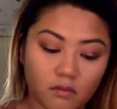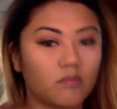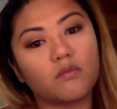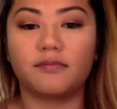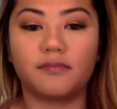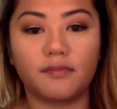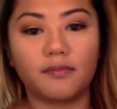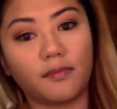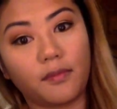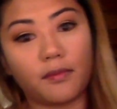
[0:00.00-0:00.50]

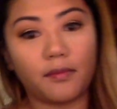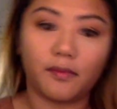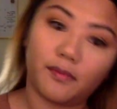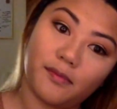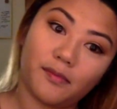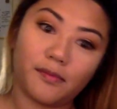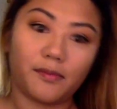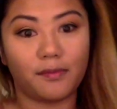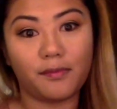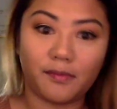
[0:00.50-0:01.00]
Then
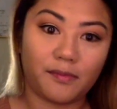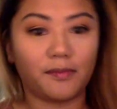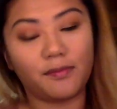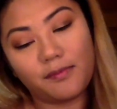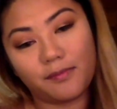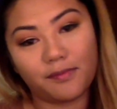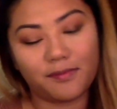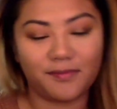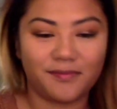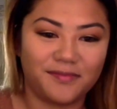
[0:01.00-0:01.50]
you're just
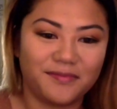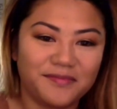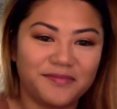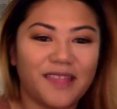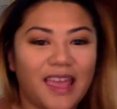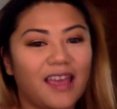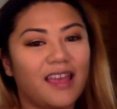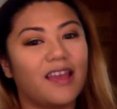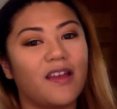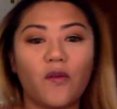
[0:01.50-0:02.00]
going to dance a
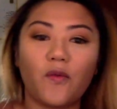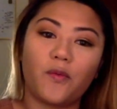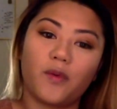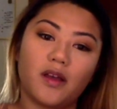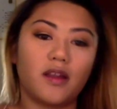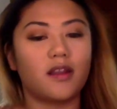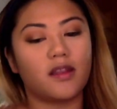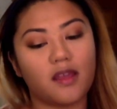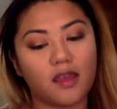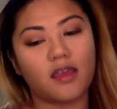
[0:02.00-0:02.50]
little
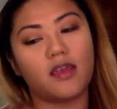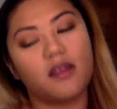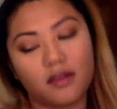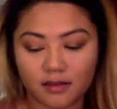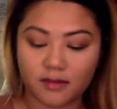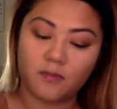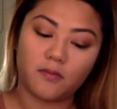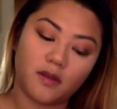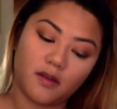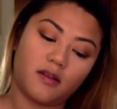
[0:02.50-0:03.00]
bit and then
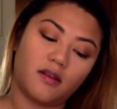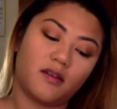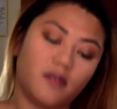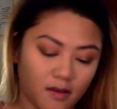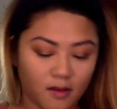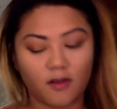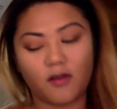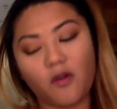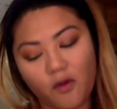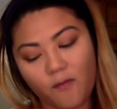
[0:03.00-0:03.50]
dance a little
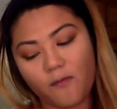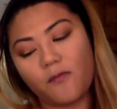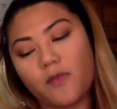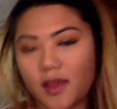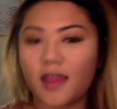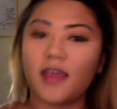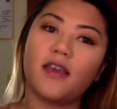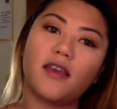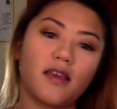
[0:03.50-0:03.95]
bit more.